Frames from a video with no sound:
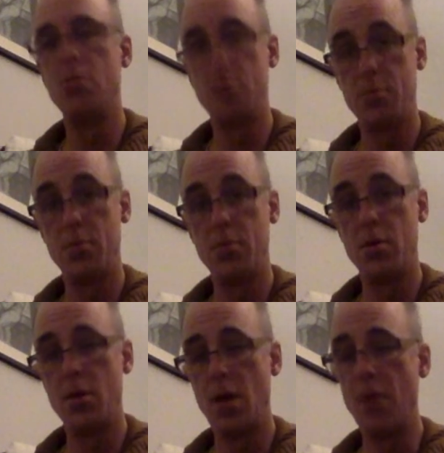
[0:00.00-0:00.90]

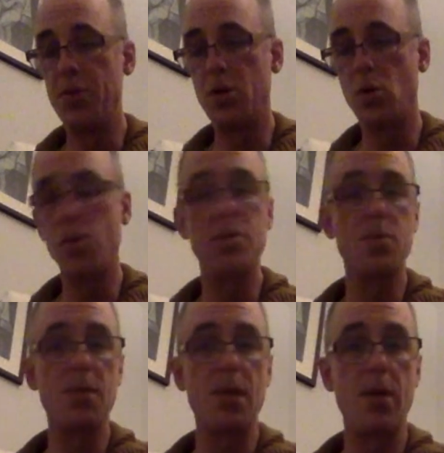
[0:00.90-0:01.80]
And with the
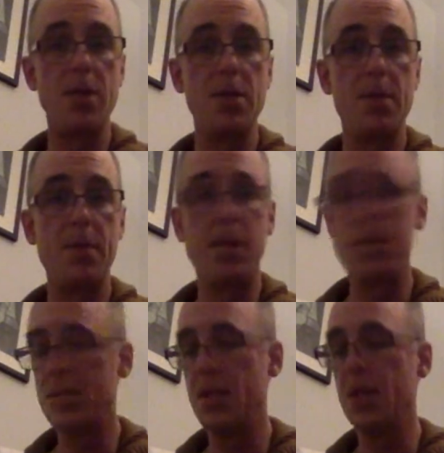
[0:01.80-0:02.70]
chords, what that winds up
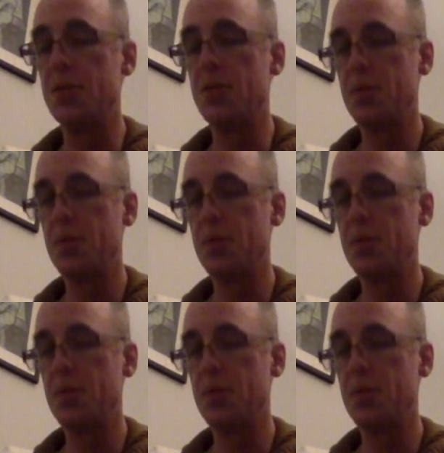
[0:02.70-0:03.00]
being is this.